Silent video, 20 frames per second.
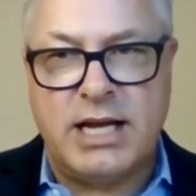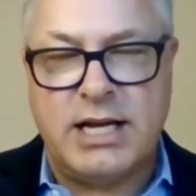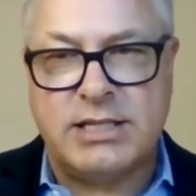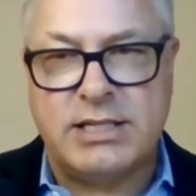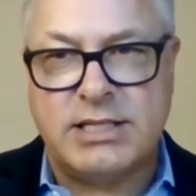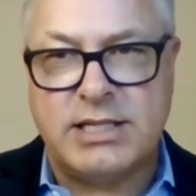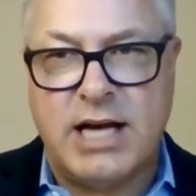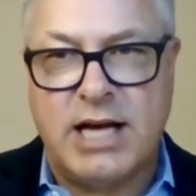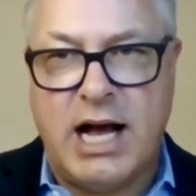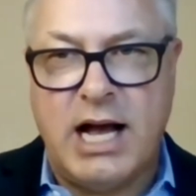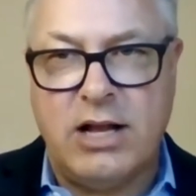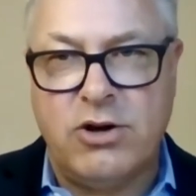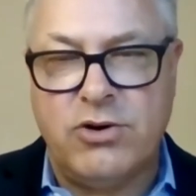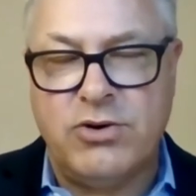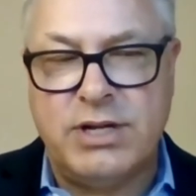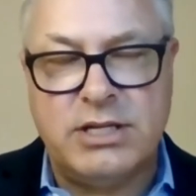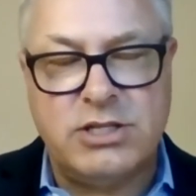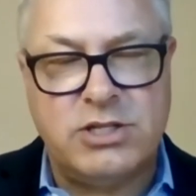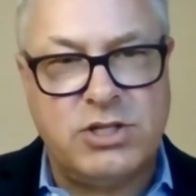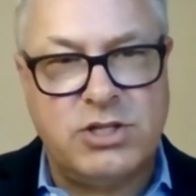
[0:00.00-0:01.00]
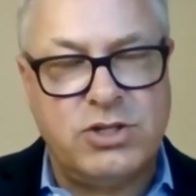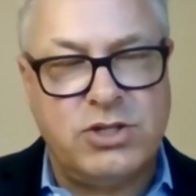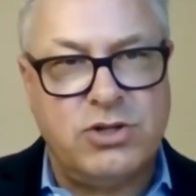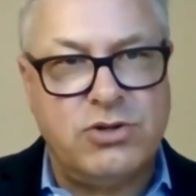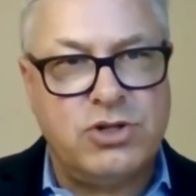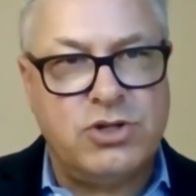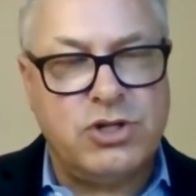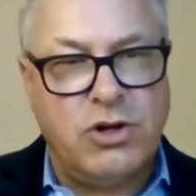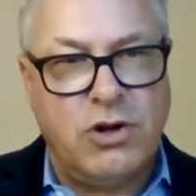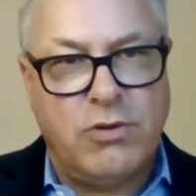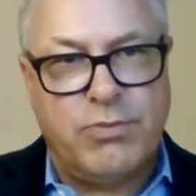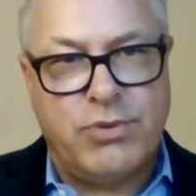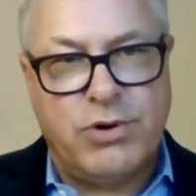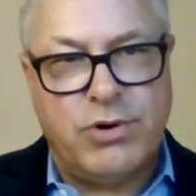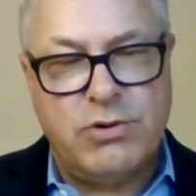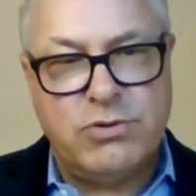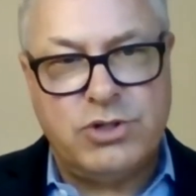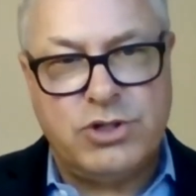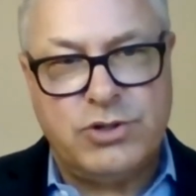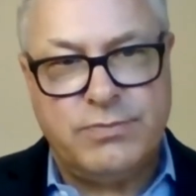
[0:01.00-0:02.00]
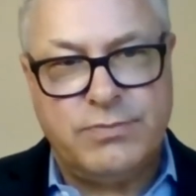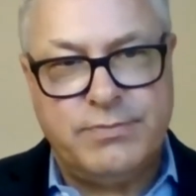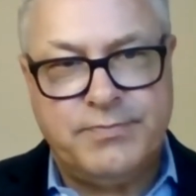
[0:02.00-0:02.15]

take a siloed institutional approach